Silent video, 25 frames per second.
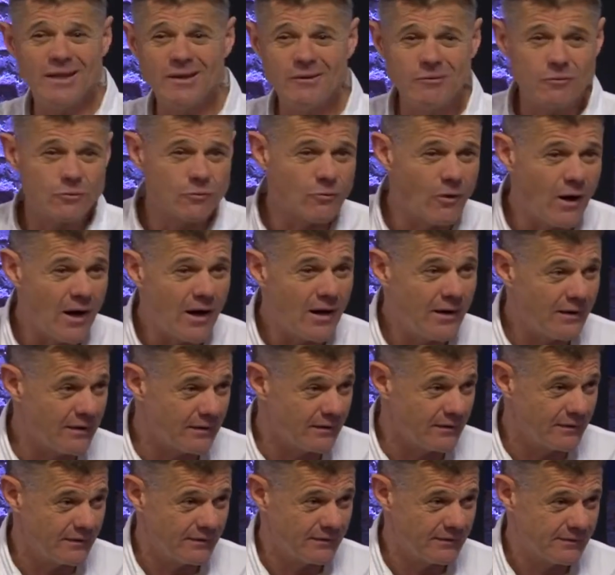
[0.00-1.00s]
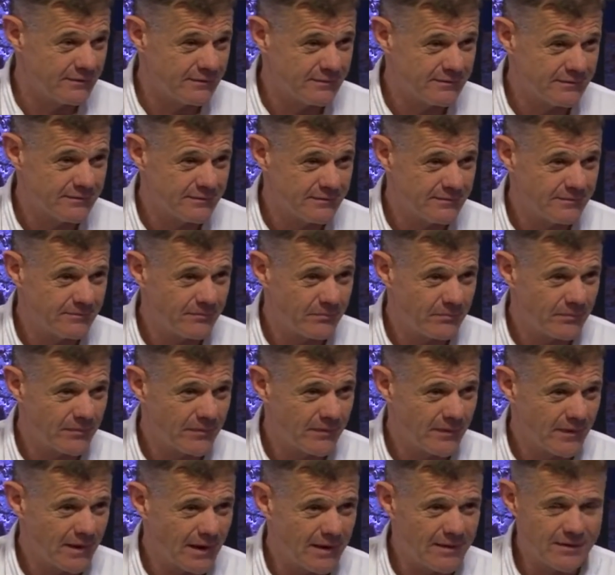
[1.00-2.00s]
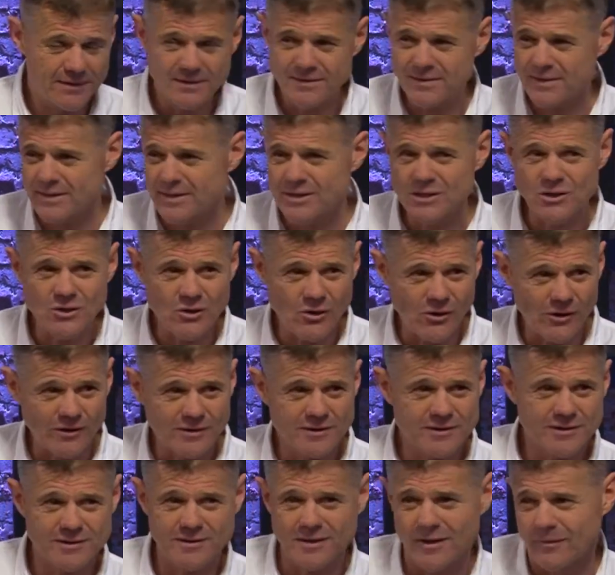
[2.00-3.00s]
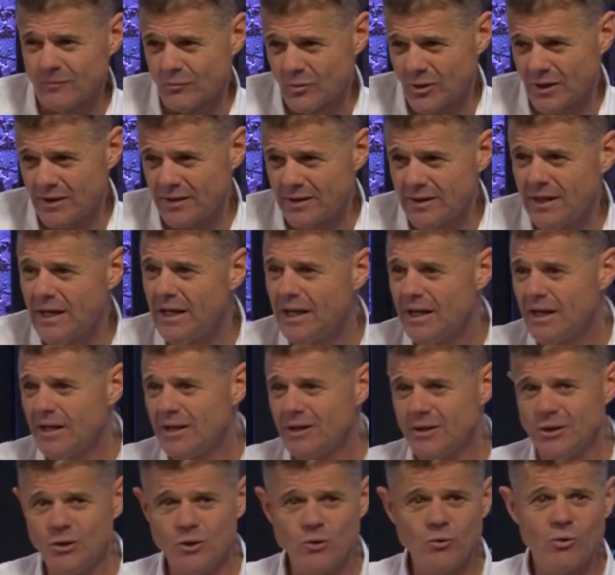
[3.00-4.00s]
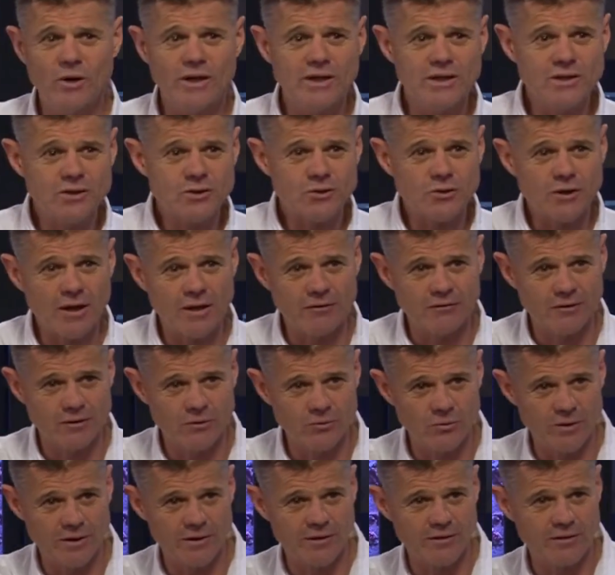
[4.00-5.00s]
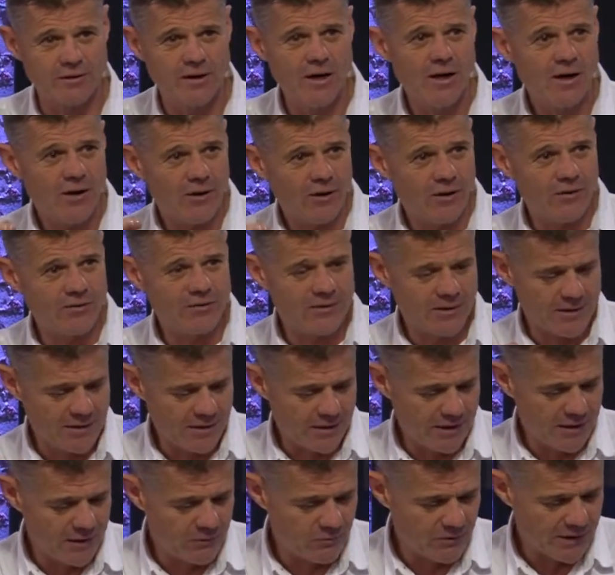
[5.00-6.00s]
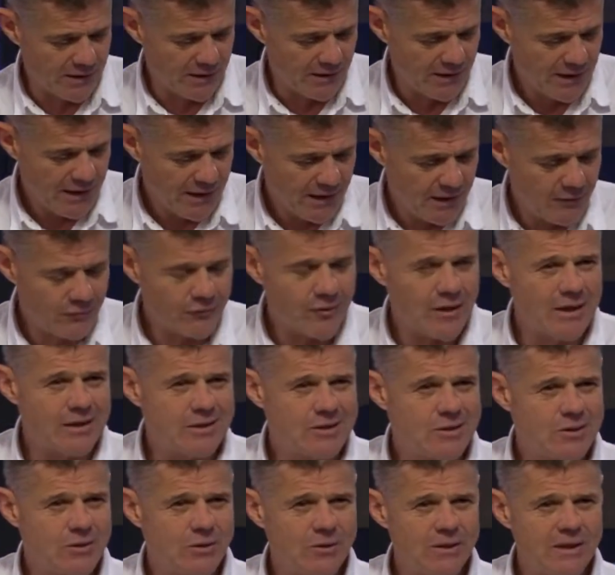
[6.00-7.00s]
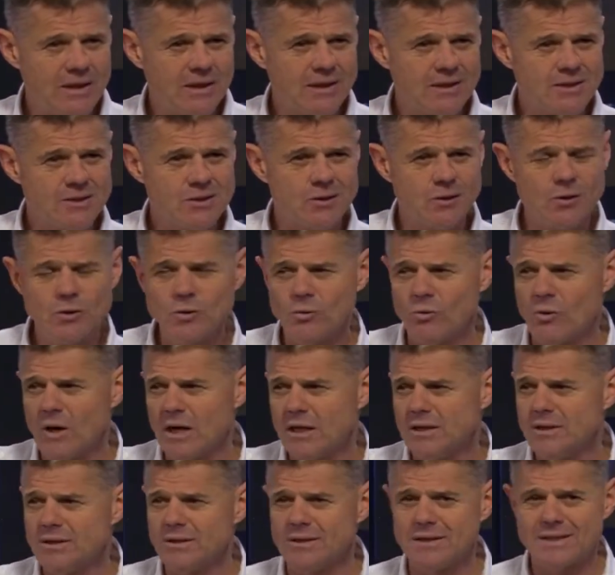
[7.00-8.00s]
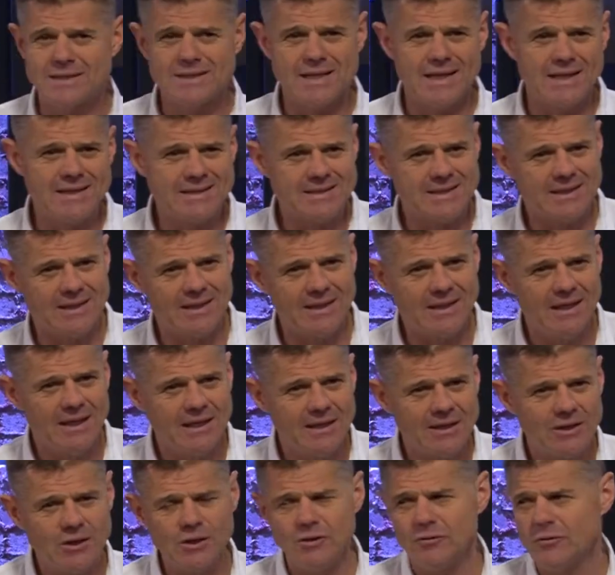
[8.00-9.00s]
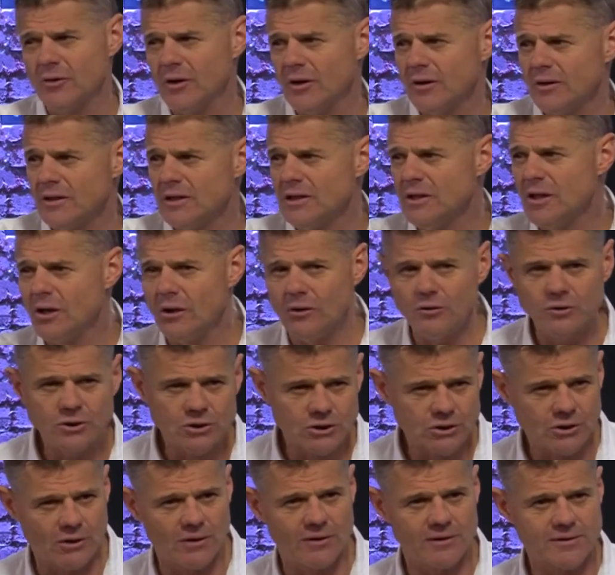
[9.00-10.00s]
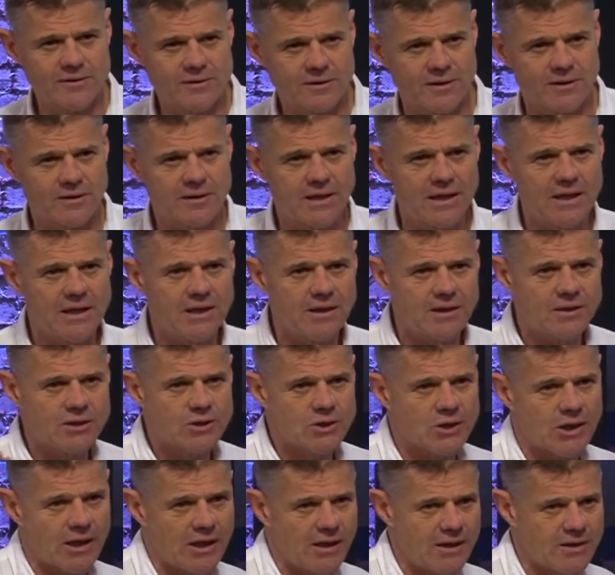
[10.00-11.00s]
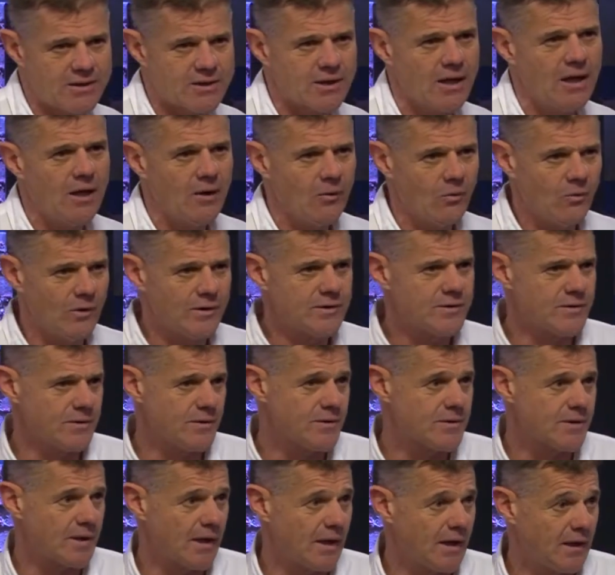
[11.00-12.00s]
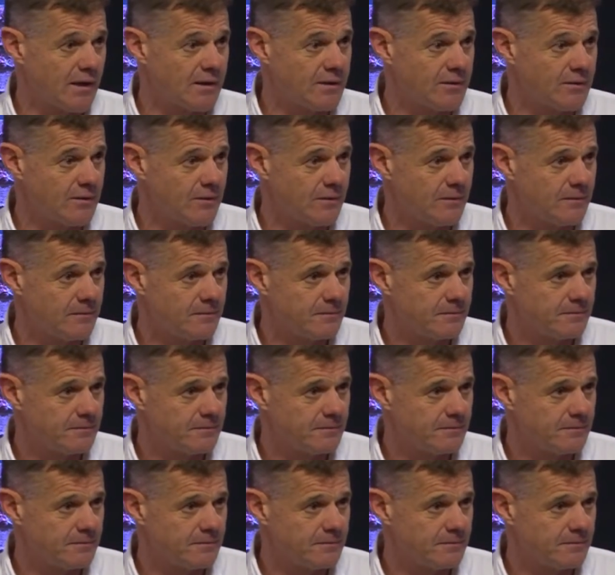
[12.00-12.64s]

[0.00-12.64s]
run. Okay, this is not someone you want to travel with on the highway. If they're doing it to you while you're dating, you've got no chance that they're going to change once you say, I do.